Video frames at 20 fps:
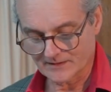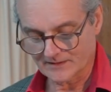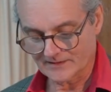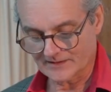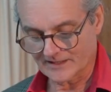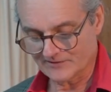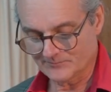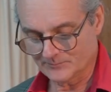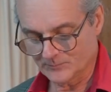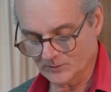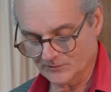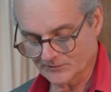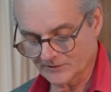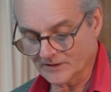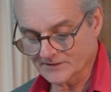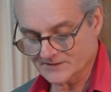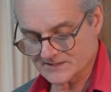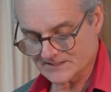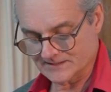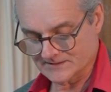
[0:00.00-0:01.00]
They've moved
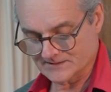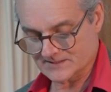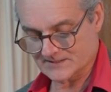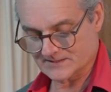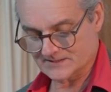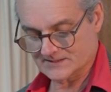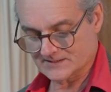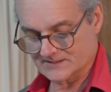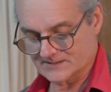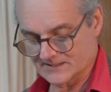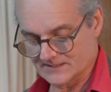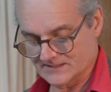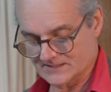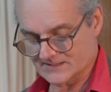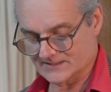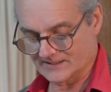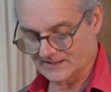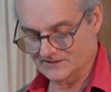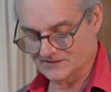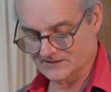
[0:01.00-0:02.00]
on
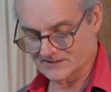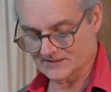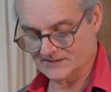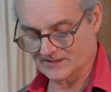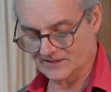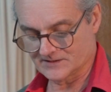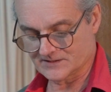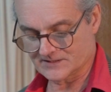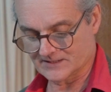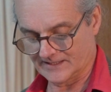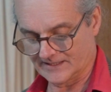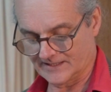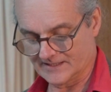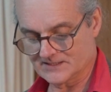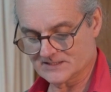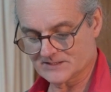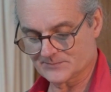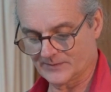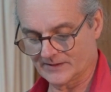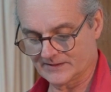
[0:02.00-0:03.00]
since those
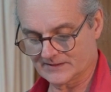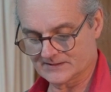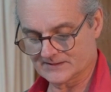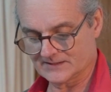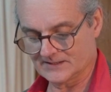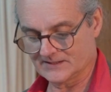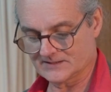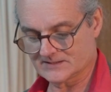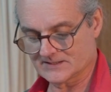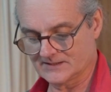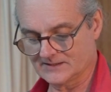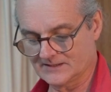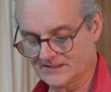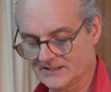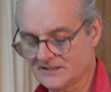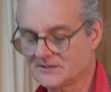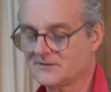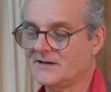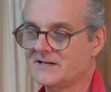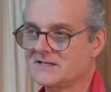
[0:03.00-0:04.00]
days, but it's an
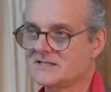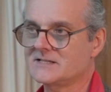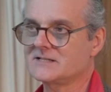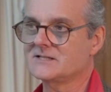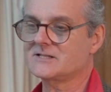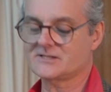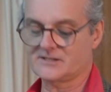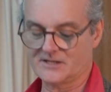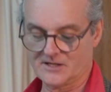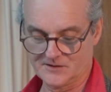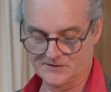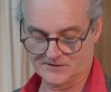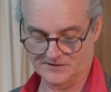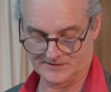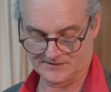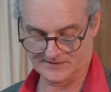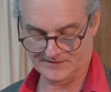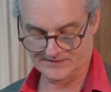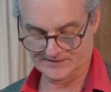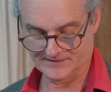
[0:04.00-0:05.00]
interesting
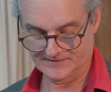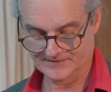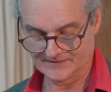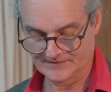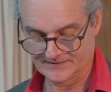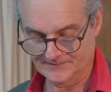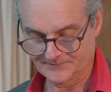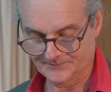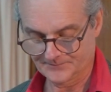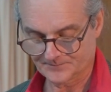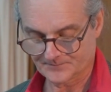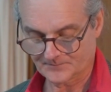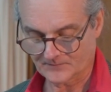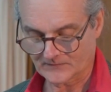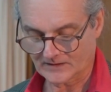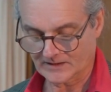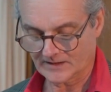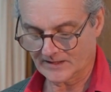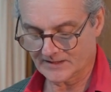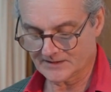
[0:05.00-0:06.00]
slogan.
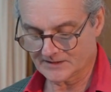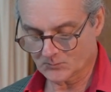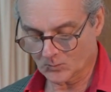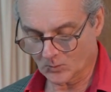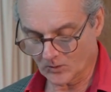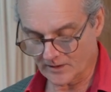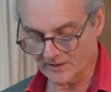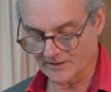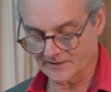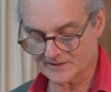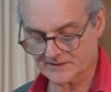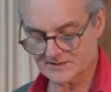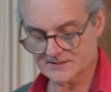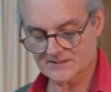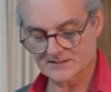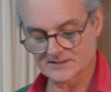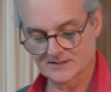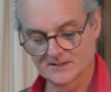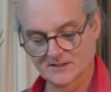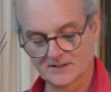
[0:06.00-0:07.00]
And it
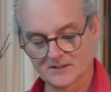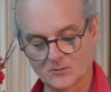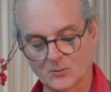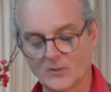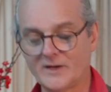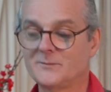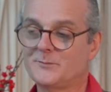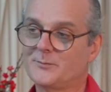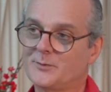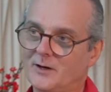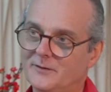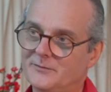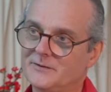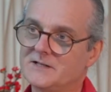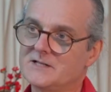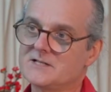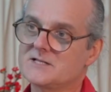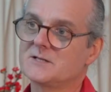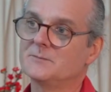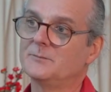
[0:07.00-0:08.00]
works when
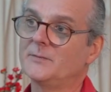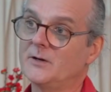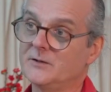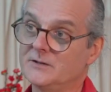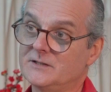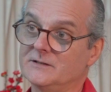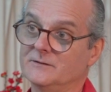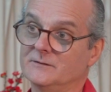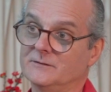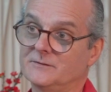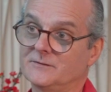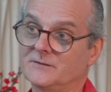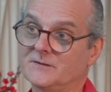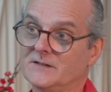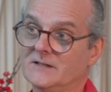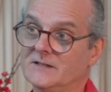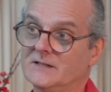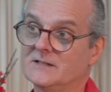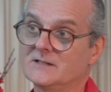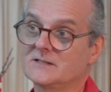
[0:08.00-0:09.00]
profit is the motive.
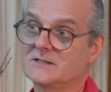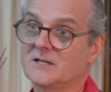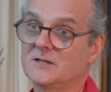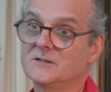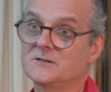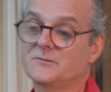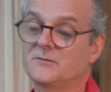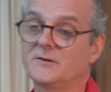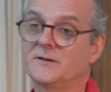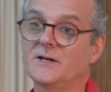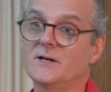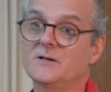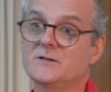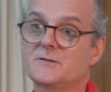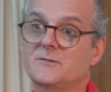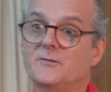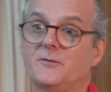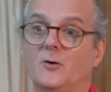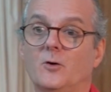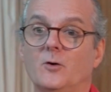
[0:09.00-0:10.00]
So for
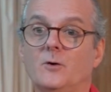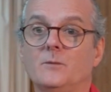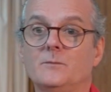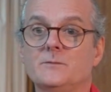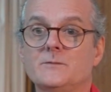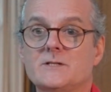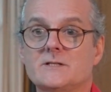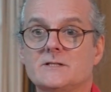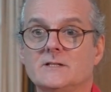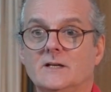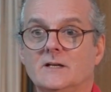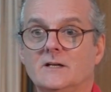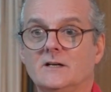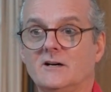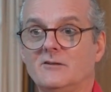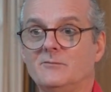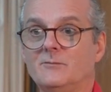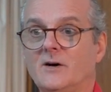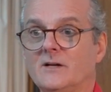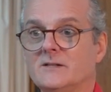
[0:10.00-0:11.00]
those forms
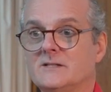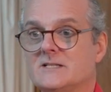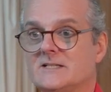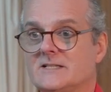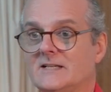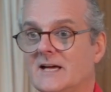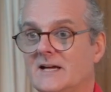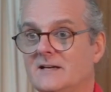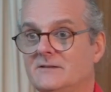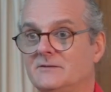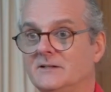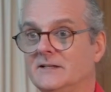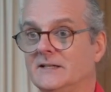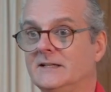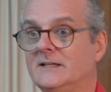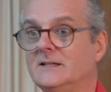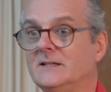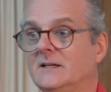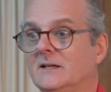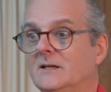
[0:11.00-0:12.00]
of modern
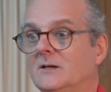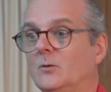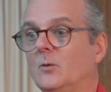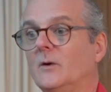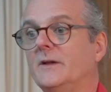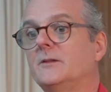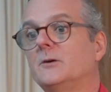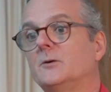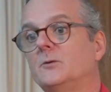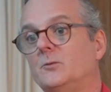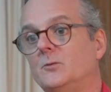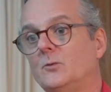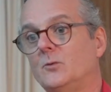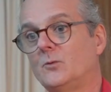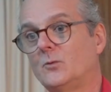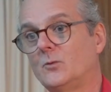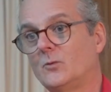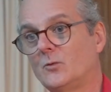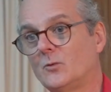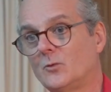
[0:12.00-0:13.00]
slavery where the
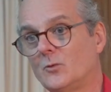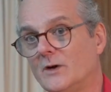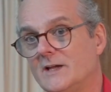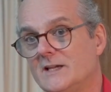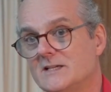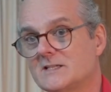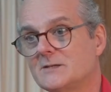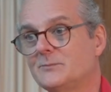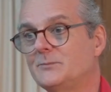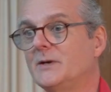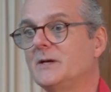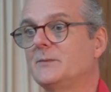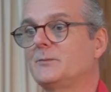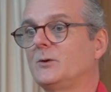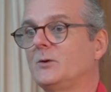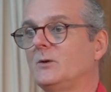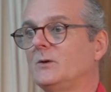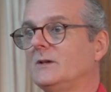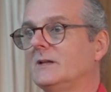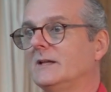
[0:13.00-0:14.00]
reason
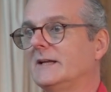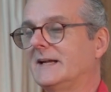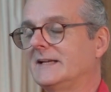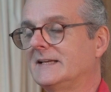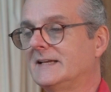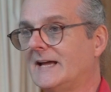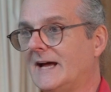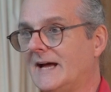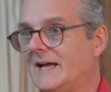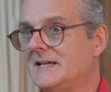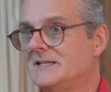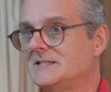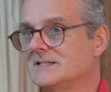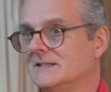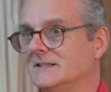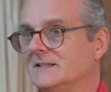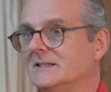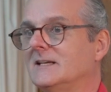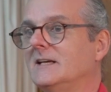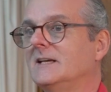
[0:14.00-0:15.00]
people engage
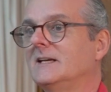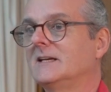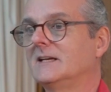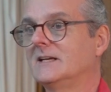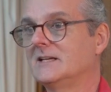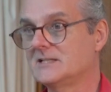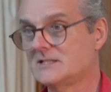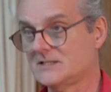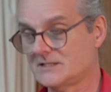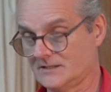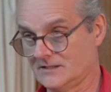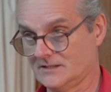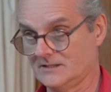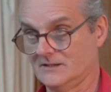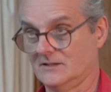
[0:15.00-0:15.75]
in it is